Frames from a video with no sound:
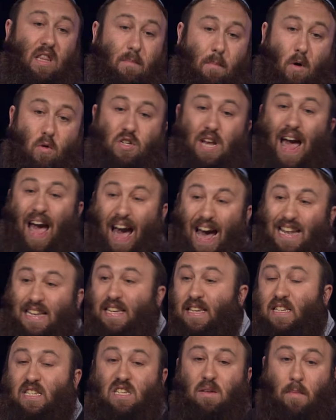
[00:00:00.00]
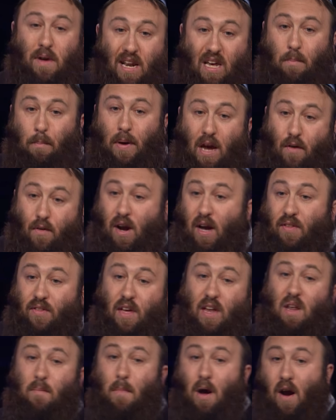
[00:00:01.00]
the most anti-Semitic period
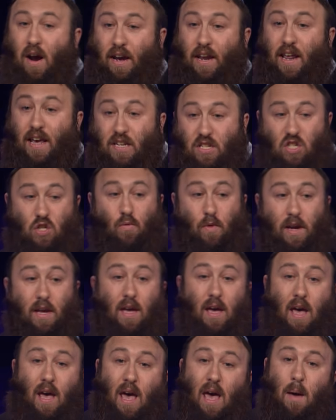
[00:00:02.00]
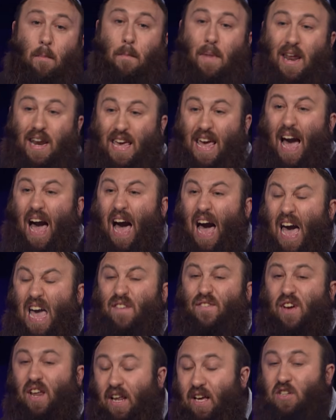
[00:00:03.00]
in American history. Many
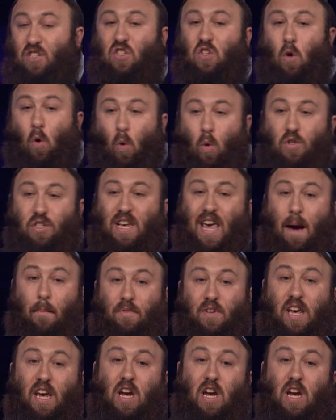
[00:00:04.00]
Ivy League schools kept